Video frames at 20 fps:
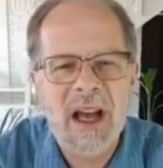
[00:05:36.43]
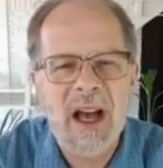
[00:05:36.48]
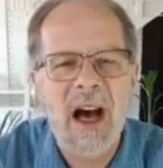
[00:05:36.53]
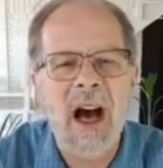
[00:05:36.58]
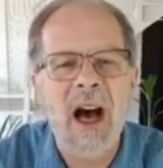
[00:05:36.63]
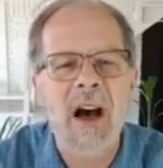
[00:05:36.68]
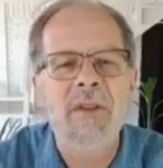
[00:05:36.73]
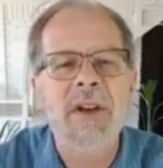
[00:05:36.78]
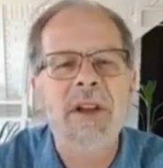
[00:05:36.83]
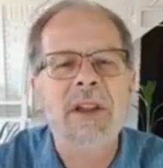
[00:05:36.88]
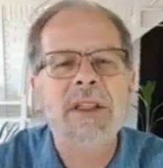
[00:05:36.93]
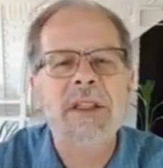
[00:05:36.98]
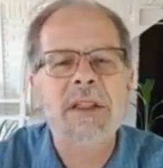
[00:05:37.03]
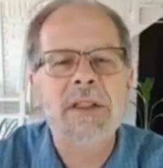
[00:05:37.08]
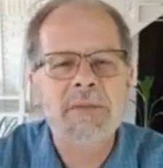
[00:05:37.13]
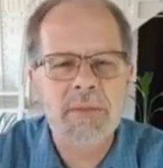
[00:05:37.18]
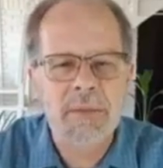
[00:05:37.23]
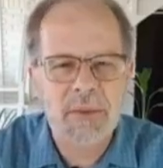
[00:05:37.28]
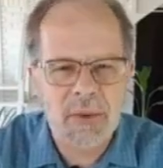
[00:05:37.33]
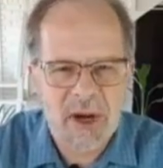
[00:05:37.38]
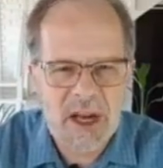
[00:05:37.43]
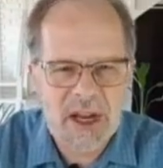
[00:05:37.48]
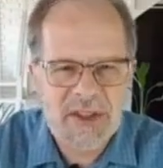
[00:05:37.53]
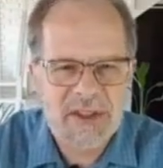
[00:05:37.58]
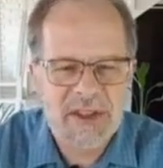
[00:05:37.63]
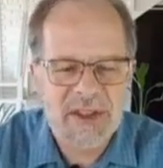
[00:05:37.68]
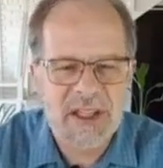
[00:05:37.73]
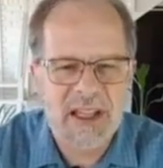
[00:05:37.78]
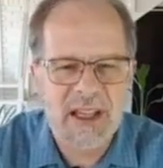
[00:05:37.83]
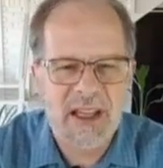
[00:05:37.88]
of
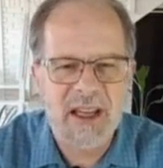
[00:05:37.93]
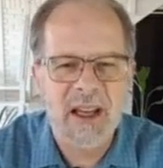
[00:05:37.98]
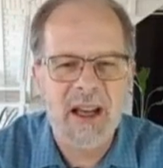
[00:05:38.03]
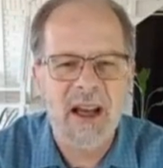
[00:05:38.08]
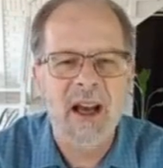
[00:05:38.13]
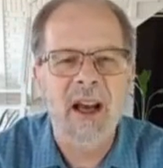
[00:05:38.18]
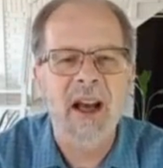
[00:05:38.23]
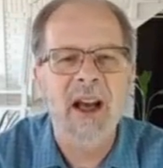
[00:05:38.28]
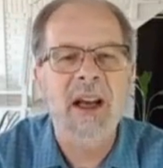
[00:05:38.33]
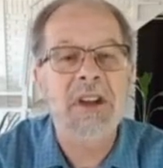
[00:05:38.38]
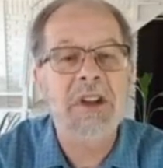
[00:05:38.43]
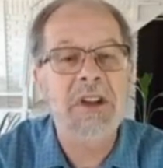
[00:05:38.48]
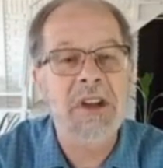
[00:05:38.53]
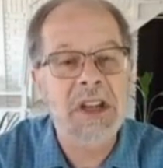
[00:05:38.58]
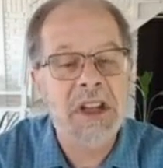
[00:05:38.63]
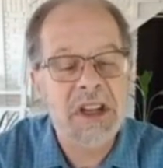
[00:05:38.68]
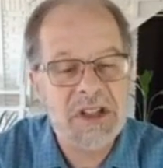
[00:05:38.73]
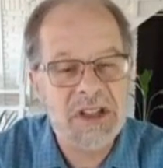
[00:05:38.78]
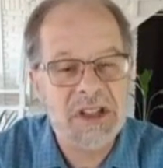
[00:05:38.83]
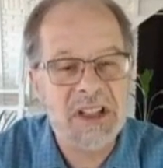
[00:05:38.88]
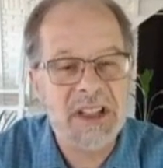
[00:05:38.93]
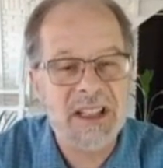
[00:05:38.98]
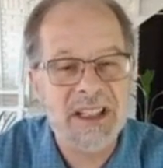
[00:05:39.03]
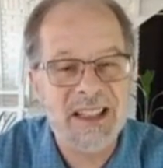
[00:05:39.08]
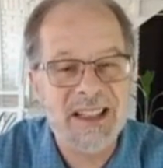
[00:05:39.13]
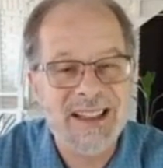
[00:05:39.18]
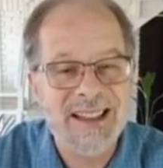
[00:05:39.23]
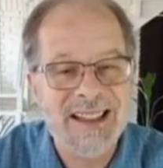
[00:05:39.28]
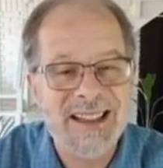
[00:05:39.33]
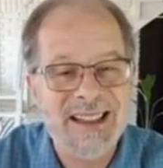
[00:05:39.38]
expressing
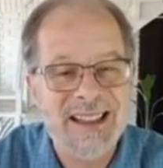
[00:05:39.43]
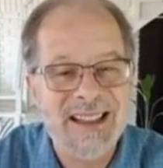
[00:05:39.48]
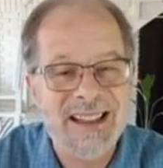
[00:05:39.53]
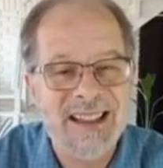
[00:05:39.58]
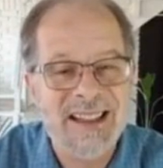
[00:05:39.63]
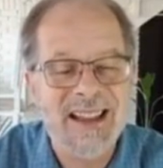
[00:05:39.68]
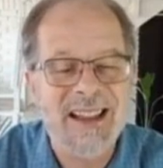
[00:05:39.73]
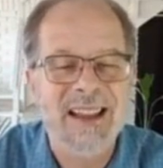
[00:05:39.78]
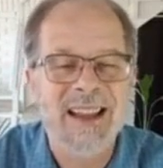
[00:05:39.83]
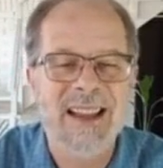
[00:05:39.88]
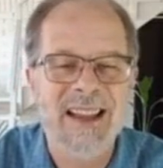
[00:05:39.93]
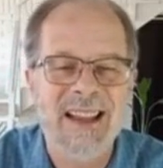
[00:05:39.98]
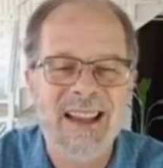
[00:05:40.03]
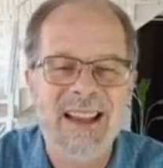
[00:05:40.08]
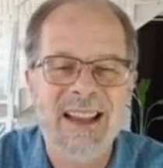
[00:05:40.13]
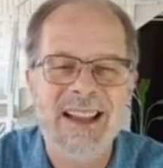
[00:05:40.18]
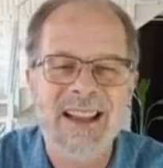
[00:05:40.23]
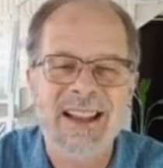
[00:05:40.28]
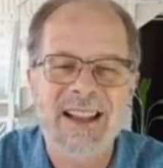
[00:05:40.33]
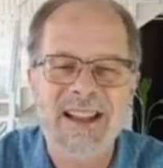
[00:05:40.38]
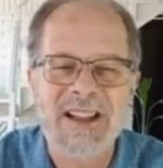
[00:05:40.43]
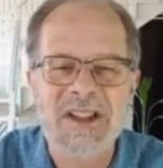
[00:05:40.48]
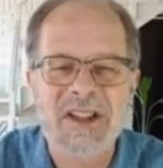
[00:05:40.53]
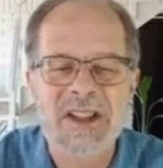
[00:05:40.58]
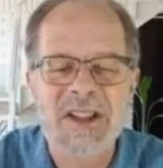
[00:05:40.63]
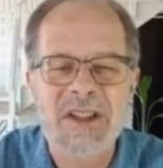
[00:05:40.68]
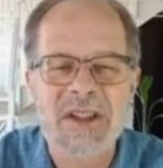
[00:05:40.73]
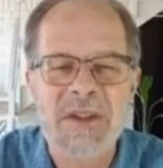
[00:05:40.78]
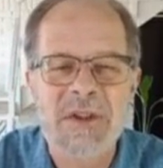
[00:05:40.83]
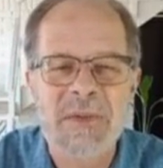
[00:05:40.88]
addition in English.